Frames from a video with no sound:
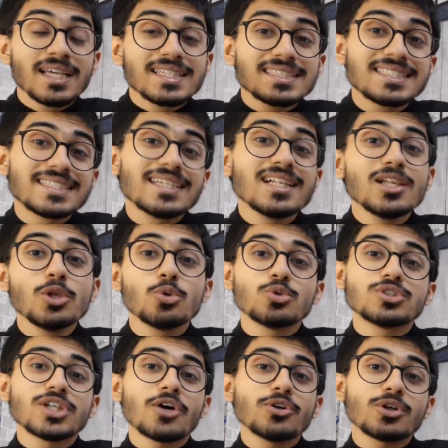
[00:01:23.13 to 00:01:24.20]
still
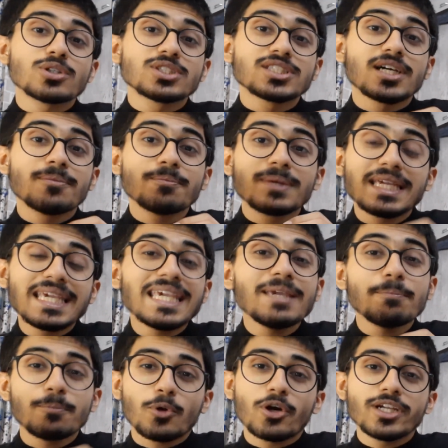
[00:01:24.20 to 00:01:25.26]
lose out on some key
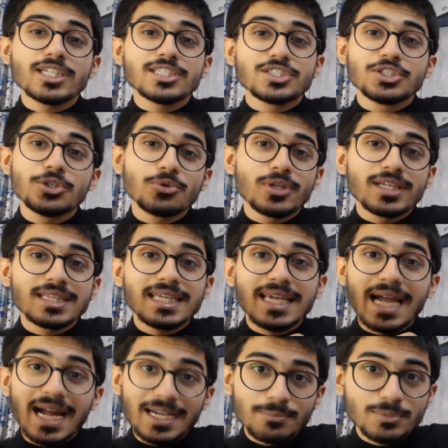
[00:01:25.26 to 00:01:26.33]
points during the
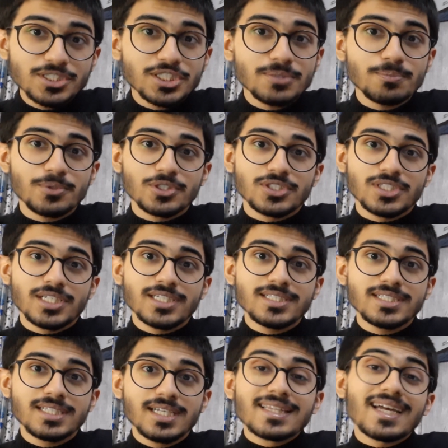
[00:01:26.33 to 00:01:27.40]
admission
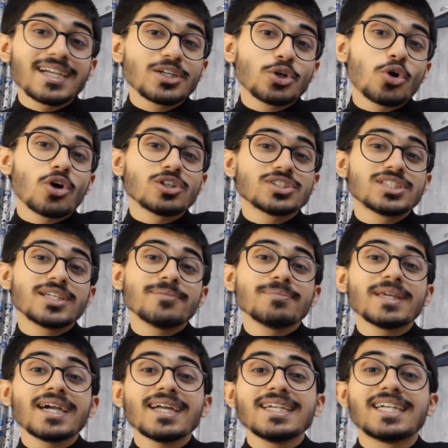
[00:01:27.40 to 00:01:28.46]
process that caused them
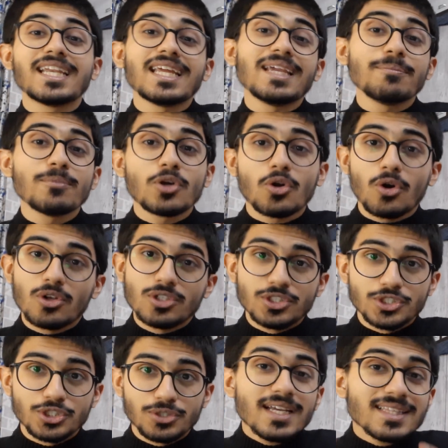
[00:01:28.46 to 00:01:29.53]
their dream
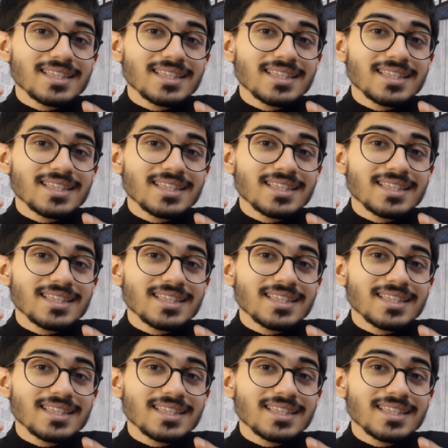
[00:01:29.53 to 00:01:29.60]
college.